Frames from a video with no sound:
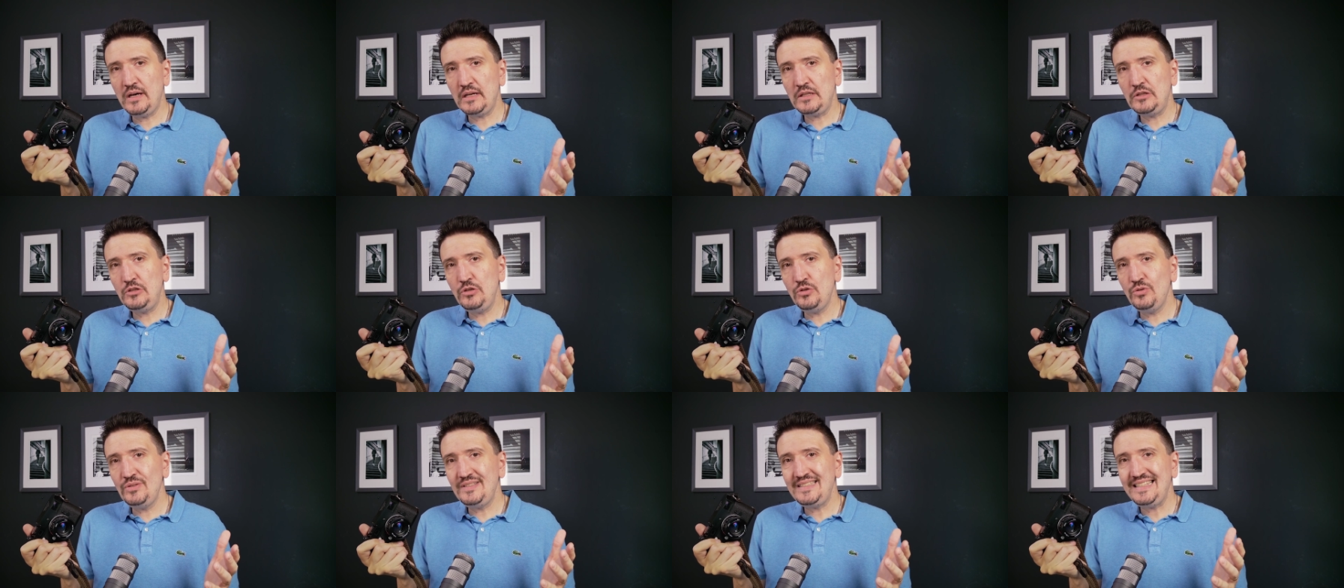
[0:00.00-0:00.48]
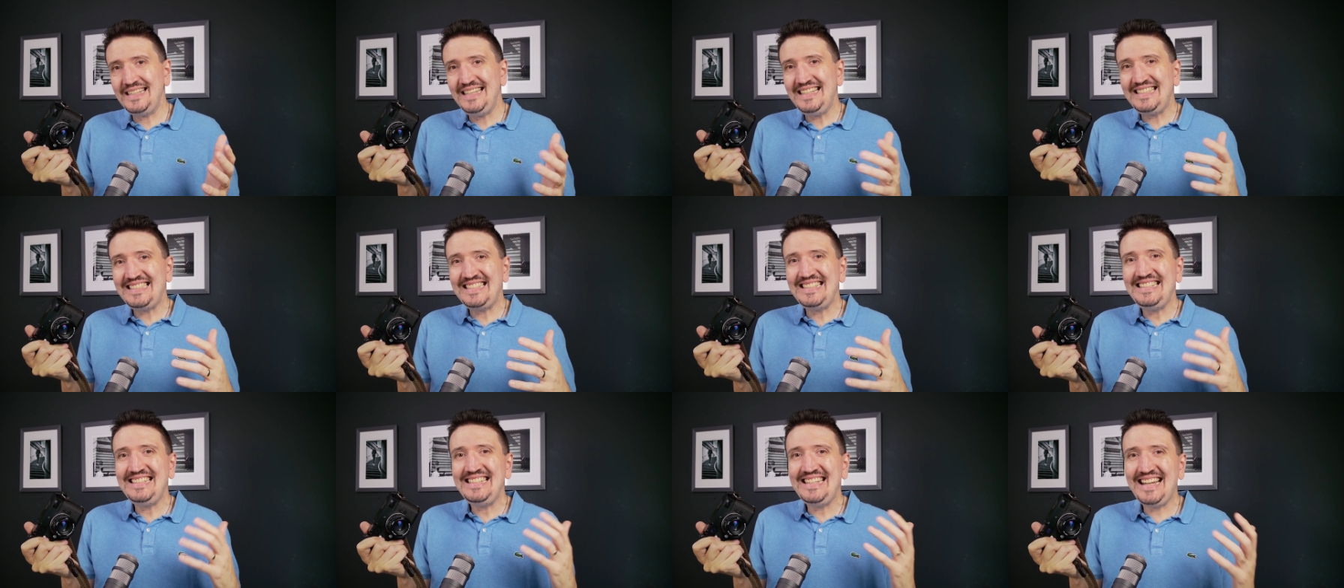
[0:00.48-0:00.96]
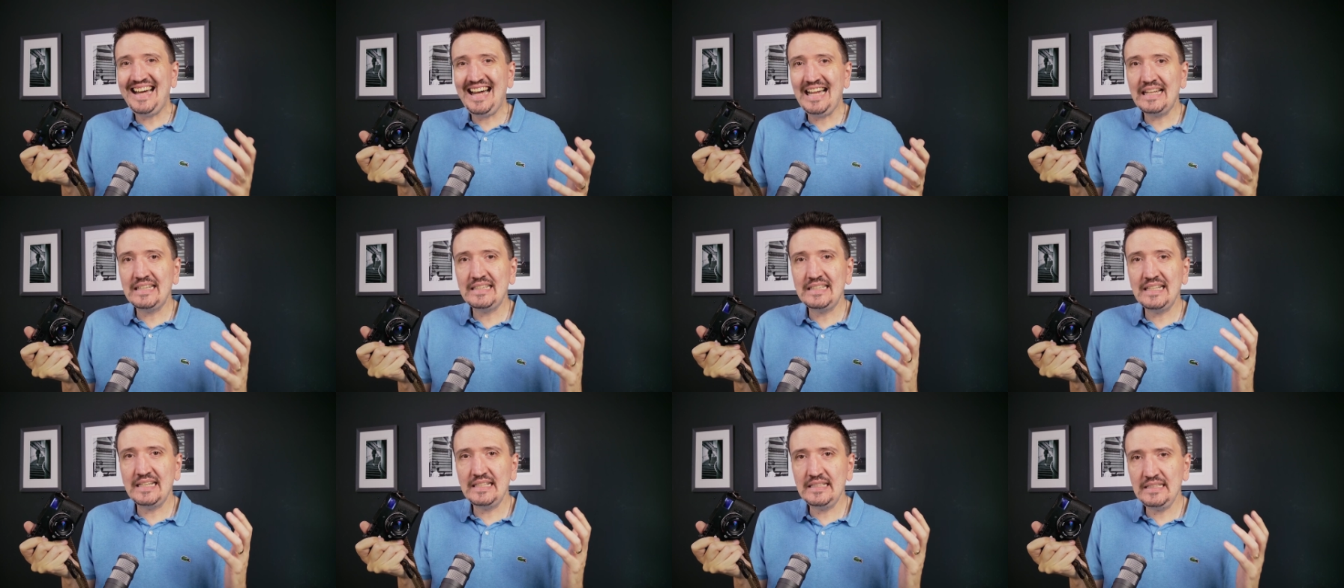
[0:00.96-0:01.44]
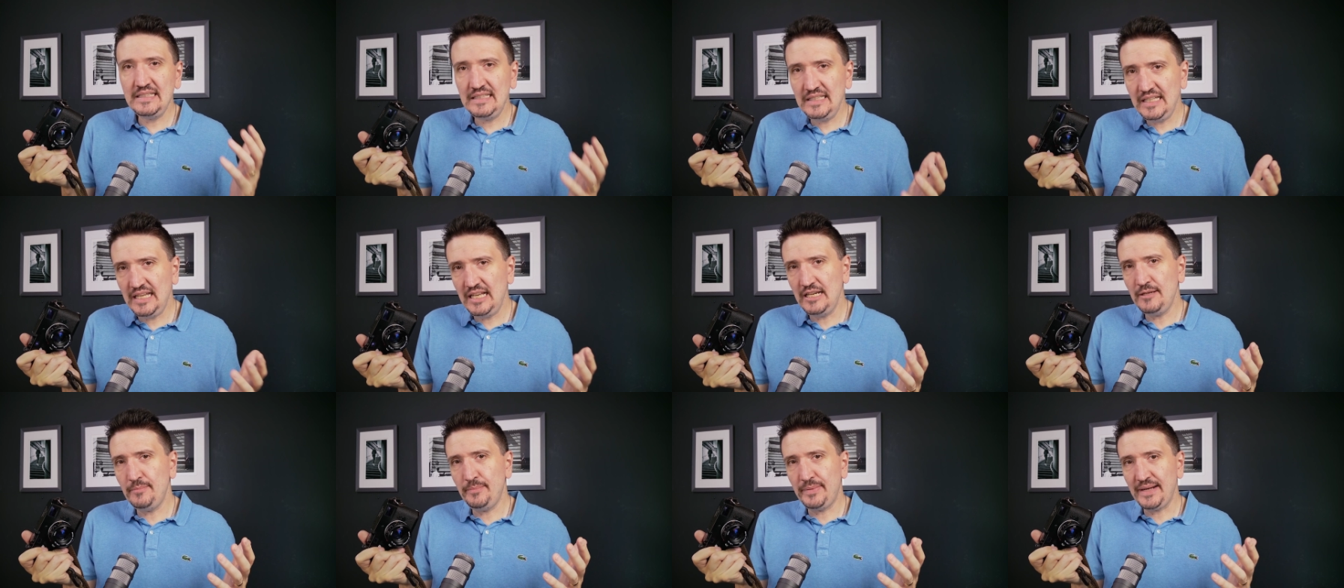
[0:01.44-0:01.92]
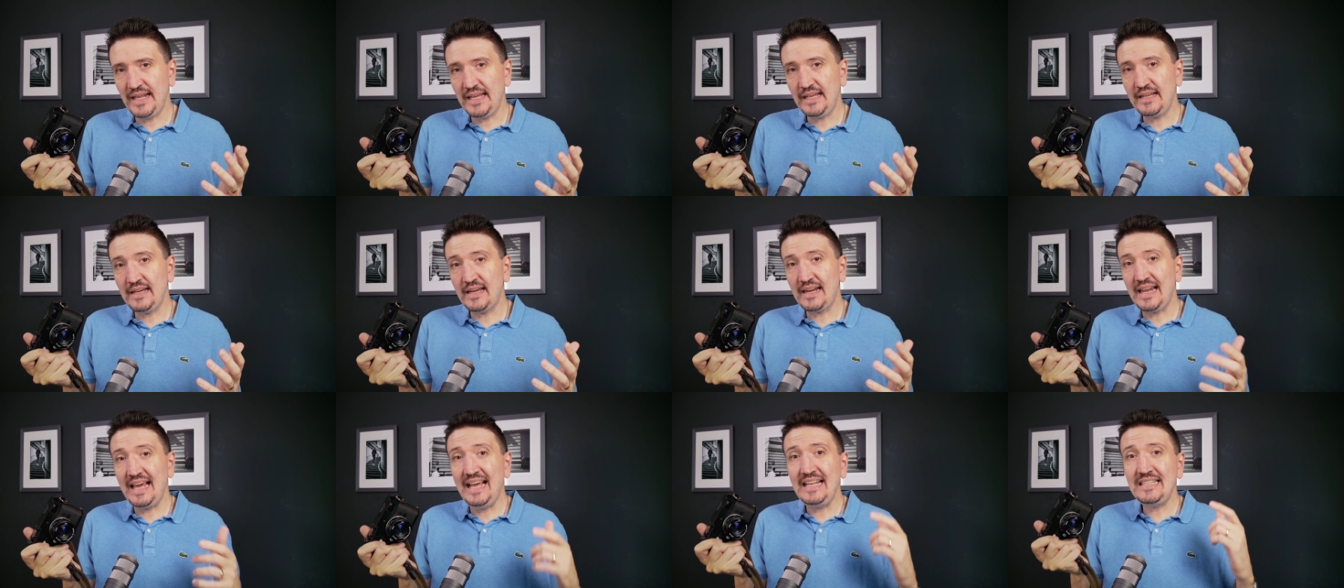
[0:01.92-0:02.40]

world use, it's not a deal breaker,